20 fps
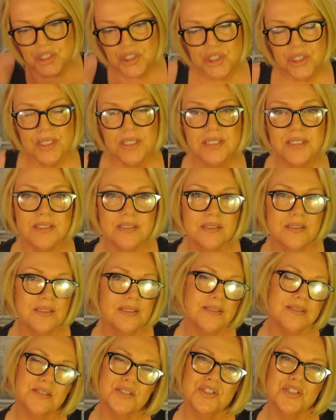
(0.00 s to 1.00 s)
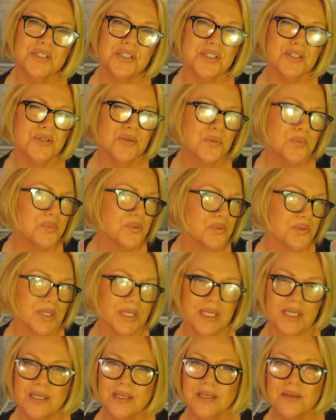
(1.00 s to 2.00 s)
just it's just so
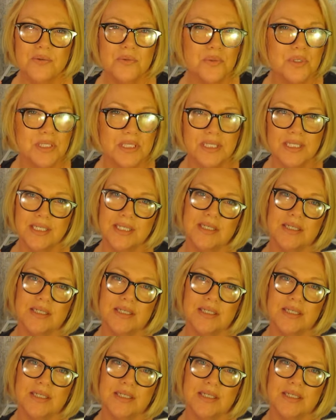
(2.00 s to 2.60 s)
pretty. It really